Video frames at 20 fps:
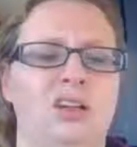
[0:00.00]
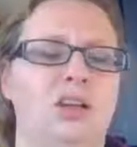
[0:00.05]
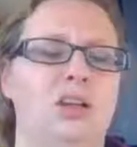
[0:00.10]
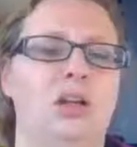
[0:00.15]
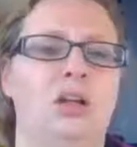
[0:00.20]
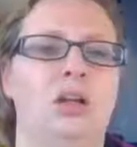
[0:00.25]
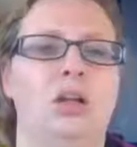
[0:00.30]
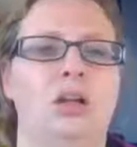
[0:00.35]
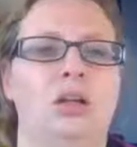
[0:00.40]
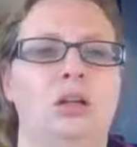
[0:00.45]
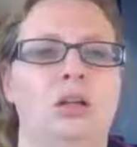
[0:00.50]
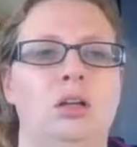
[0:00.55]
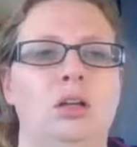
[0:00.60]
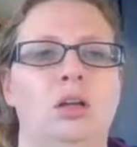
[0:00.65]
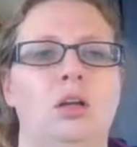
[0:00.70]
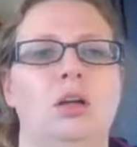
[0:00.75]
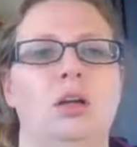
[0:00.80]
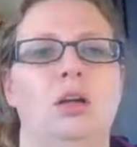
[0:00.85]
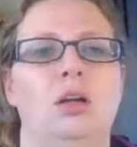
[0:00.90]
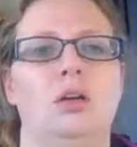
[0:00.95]
Huh.
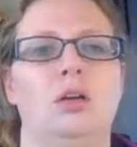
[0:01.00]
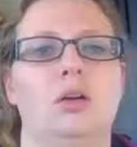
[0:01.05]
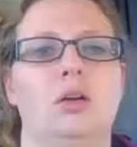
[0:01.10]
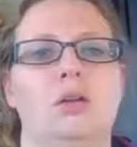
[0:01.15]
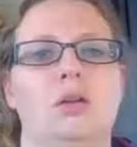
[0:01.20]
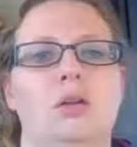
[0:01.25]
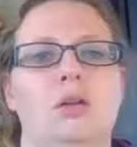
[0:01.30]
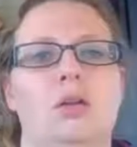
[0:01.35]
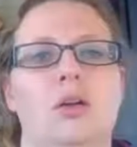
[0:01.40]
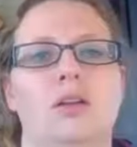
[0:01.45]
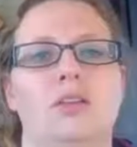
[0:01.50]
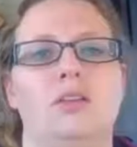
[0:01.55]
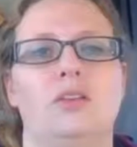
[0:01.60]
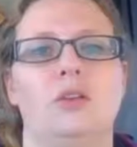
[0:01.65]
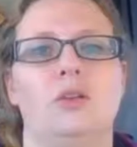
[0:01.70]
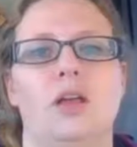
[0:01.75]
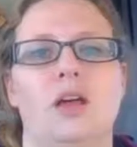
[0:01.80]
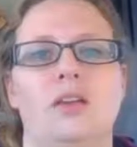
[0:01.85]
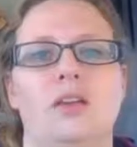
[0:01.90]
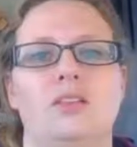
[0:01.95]
Okay, so
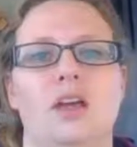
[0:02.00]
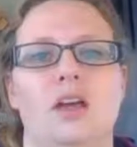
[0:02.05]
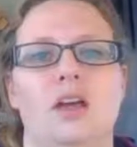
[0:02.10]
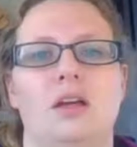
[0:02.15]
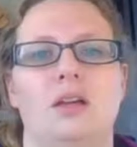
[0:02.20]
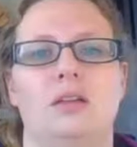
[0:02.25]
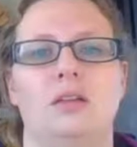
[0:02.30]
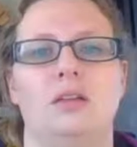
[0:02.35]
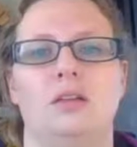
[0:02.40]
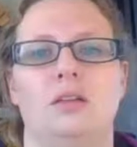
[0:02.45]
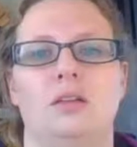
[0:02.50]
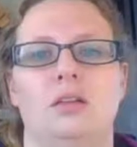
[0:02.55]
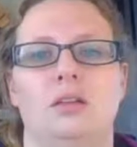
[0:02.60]
less than.